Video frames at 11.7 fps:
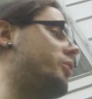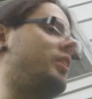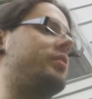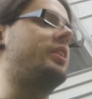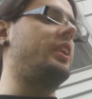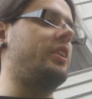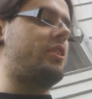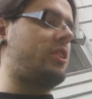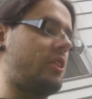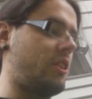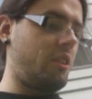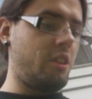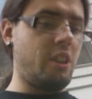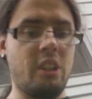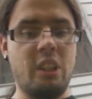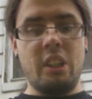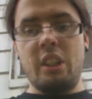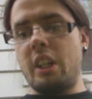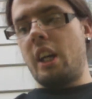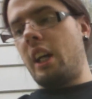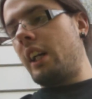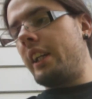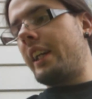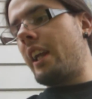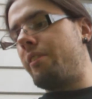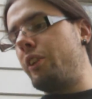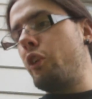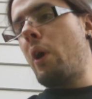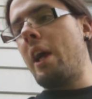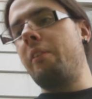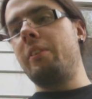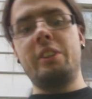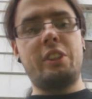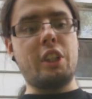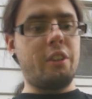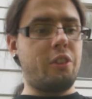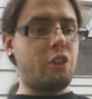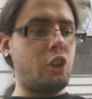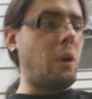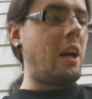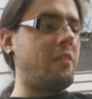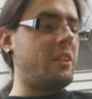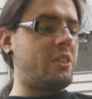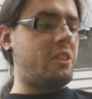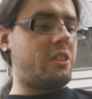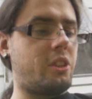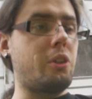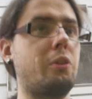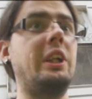12 darts. Got a few white ones, 2 white ones to